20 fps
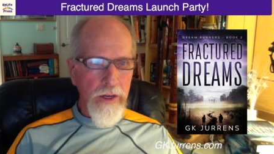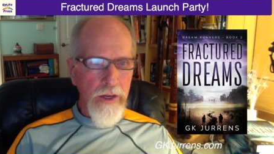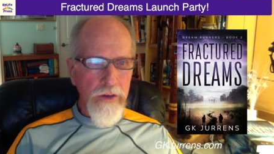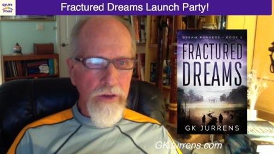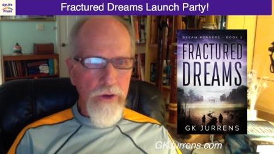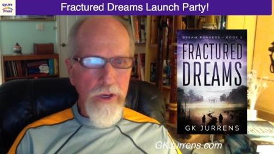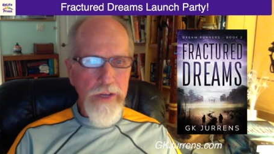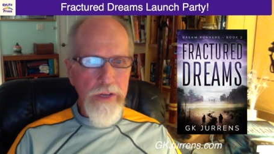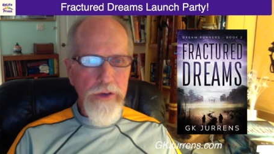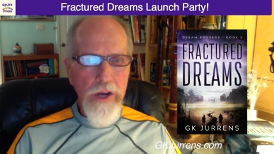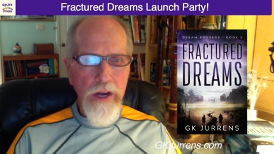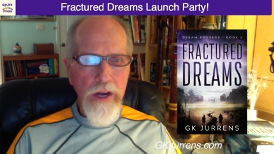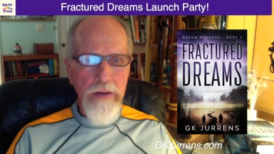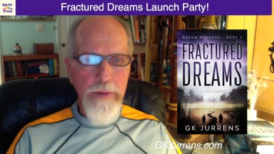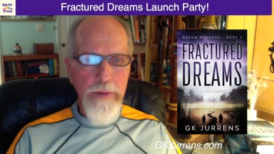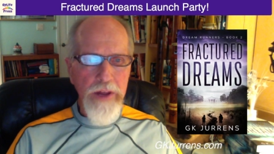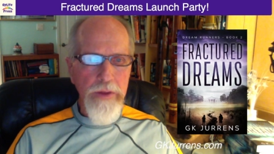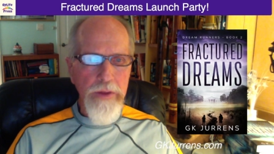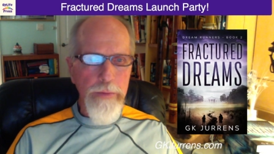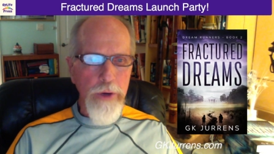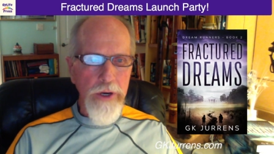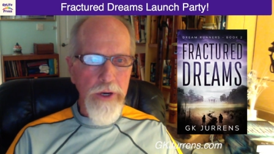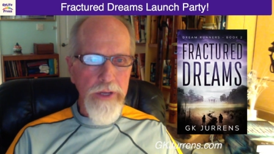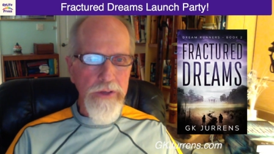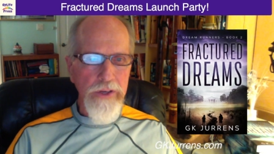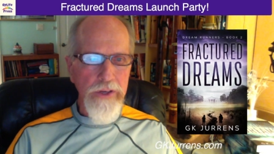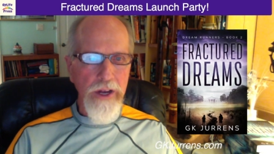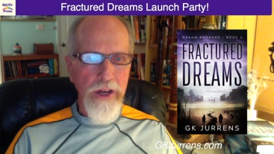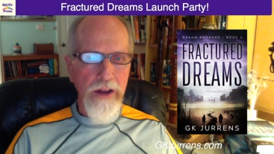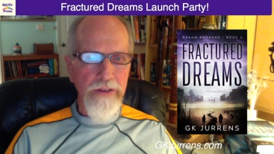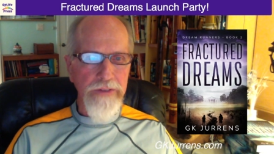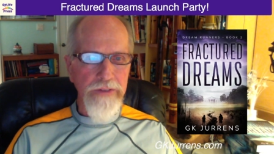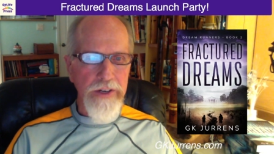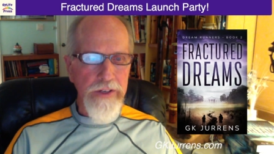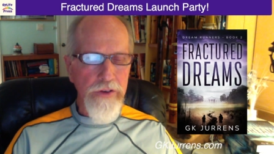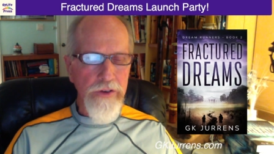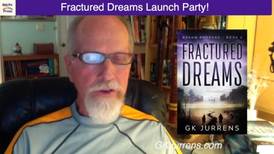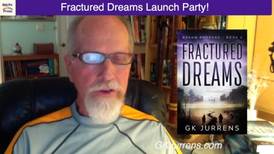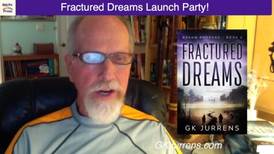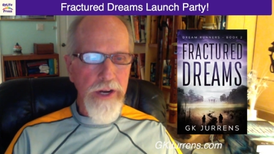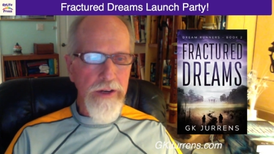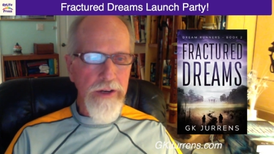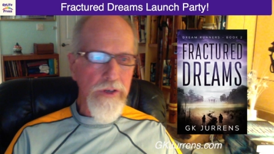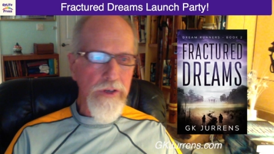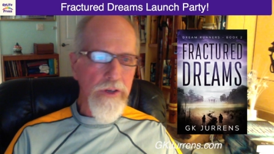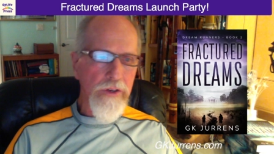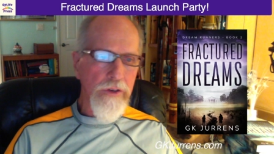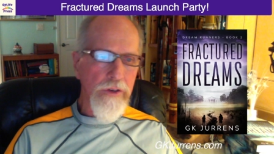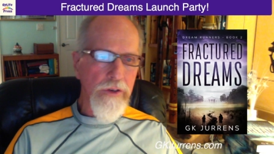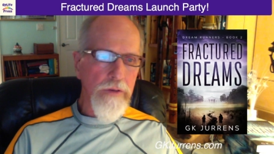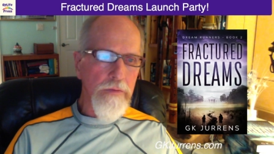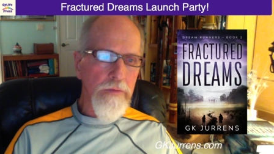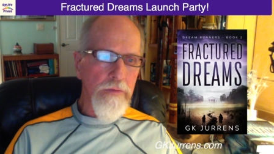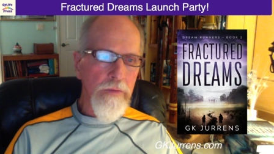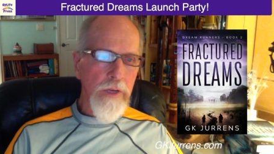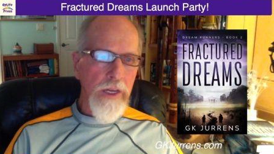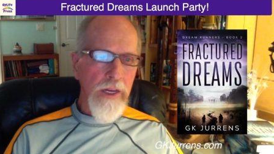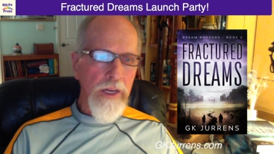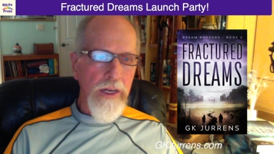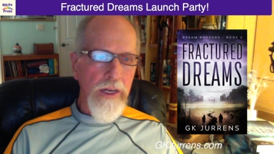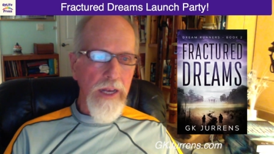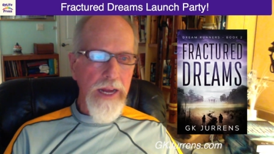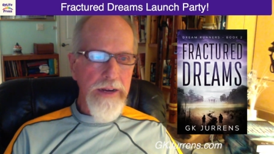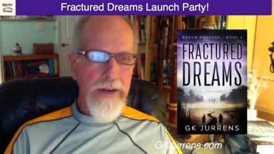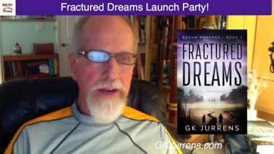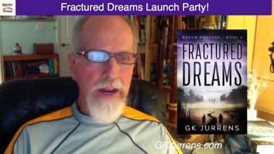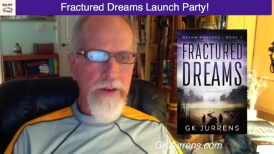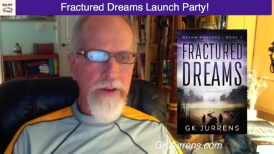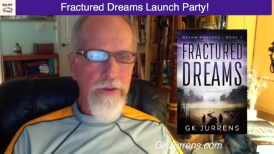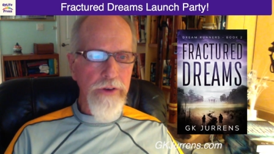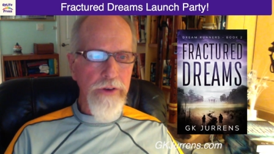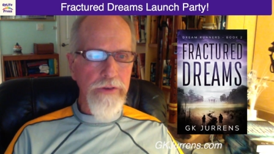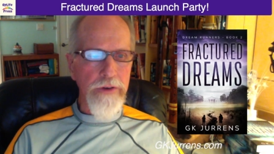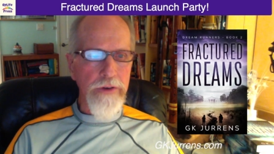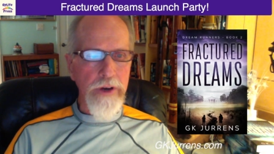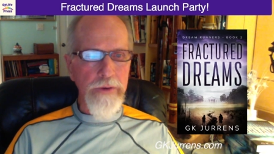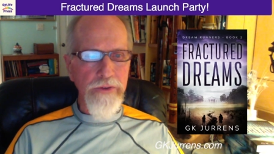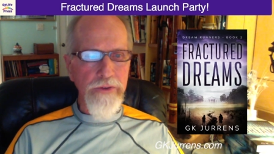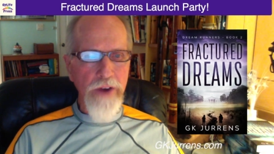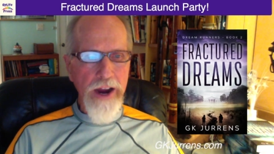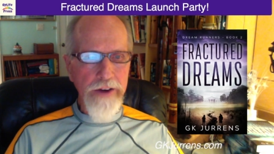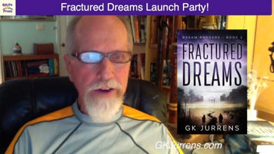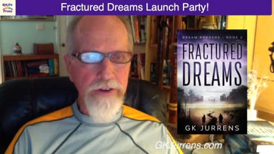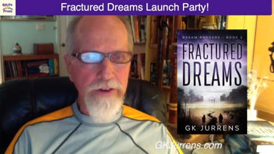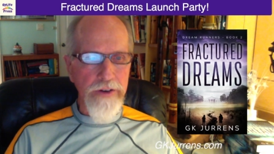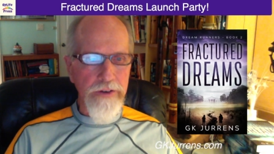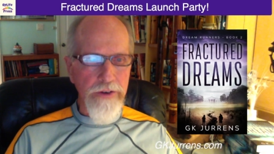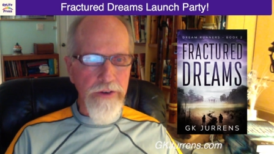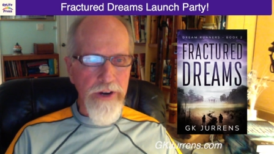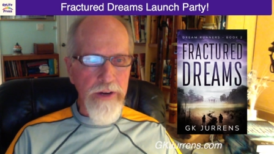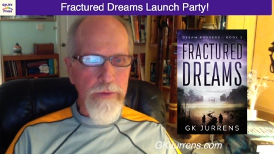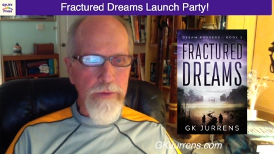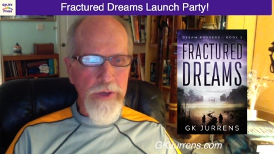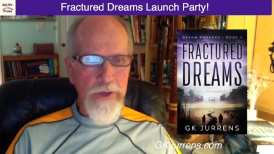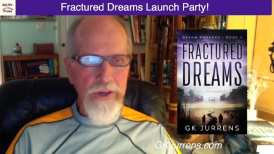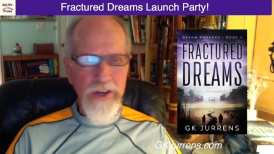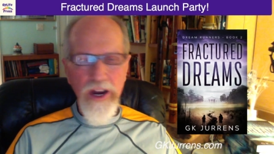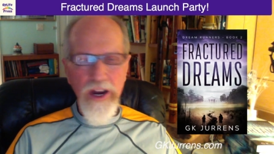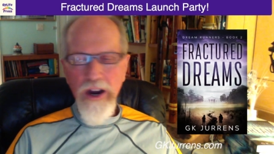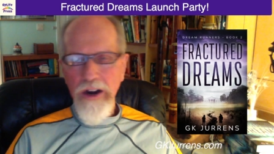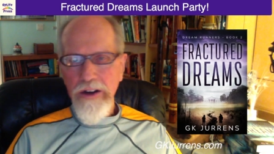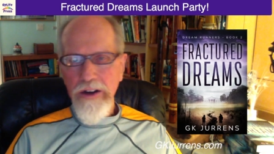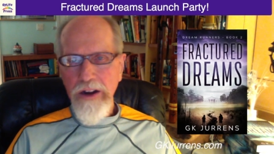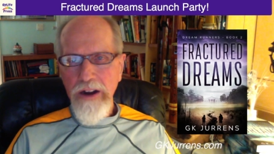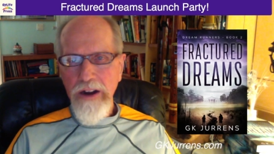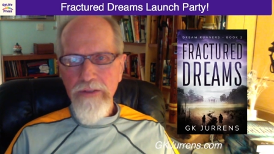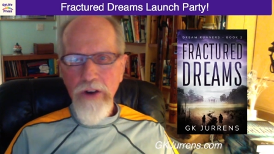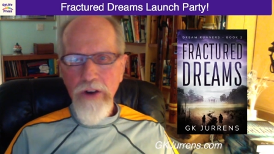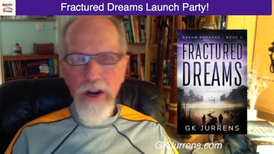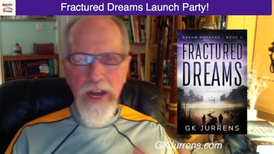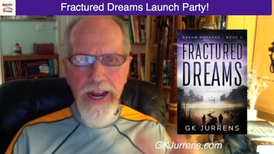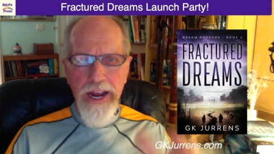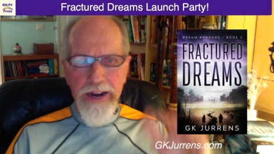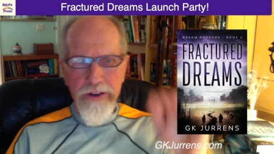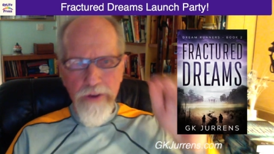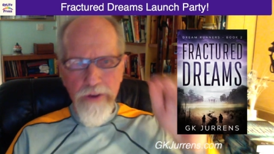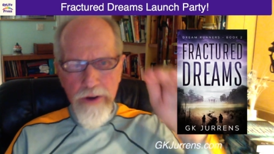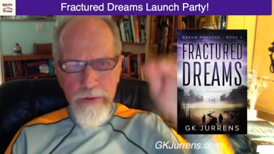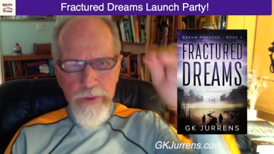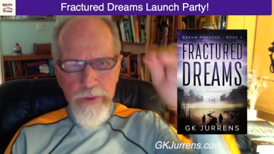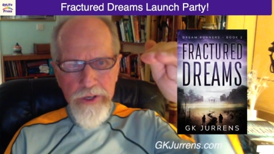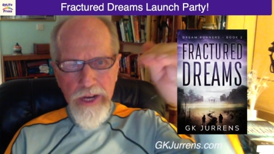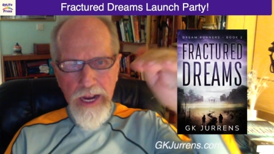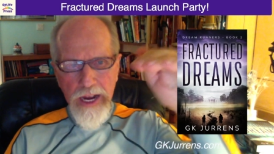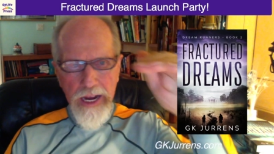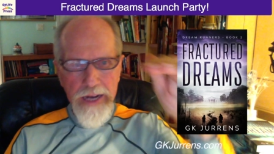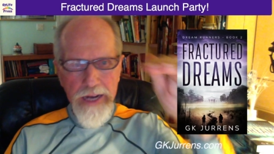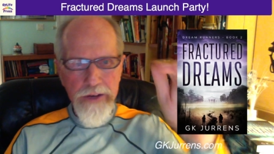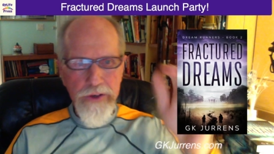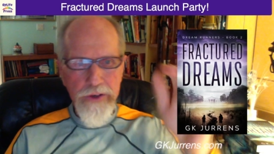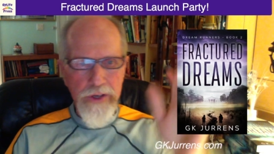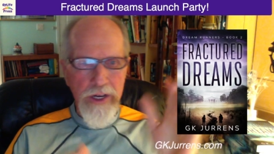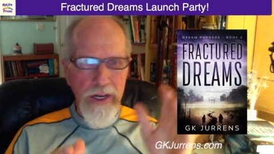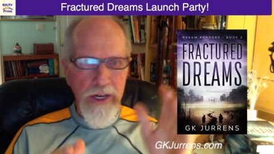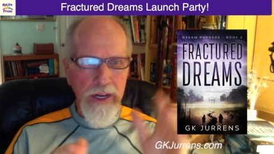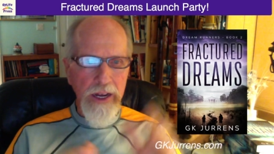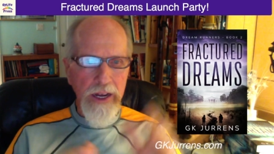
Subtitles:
So let's talk about the book itself and its genesis. Like Dangerous Dreams, Fractured Dreams is a hardcover-like trim size,